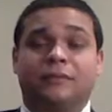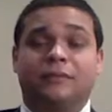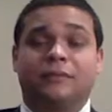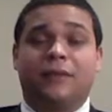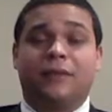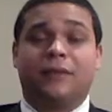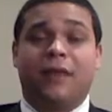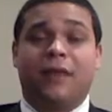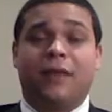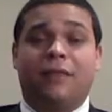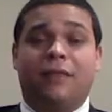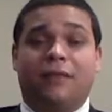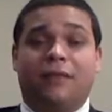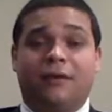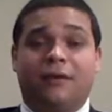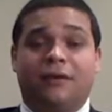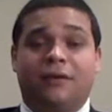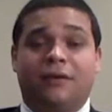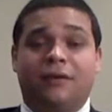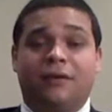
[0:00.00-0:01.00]
And
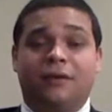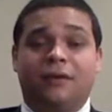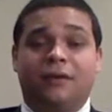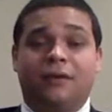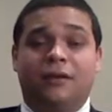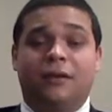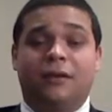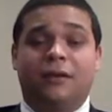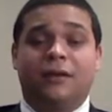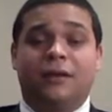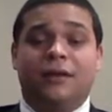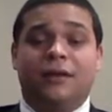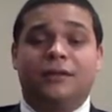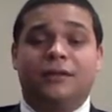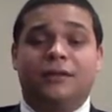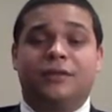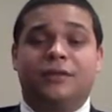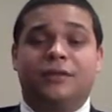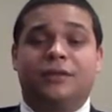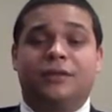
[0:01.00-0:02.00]
third,
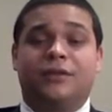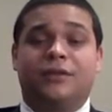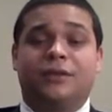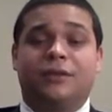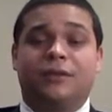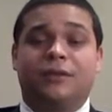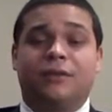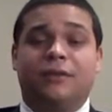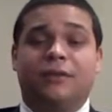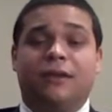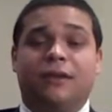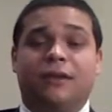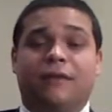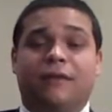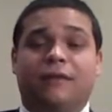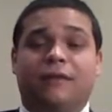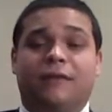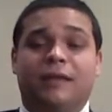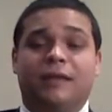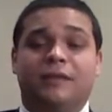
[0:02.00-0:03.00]
to determine
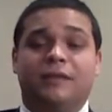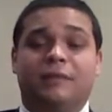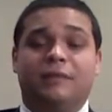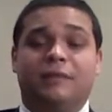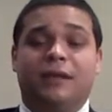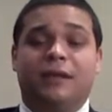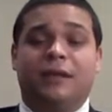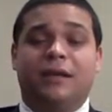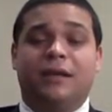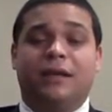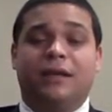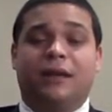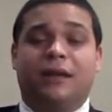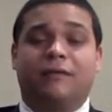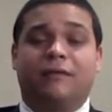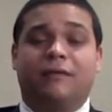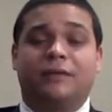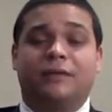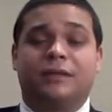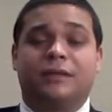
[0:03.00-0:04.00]
if these media
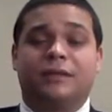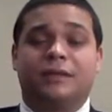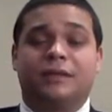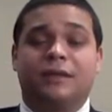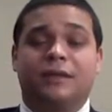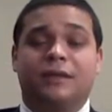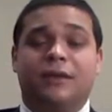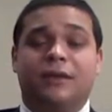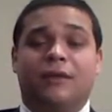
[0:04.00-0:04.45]
coverages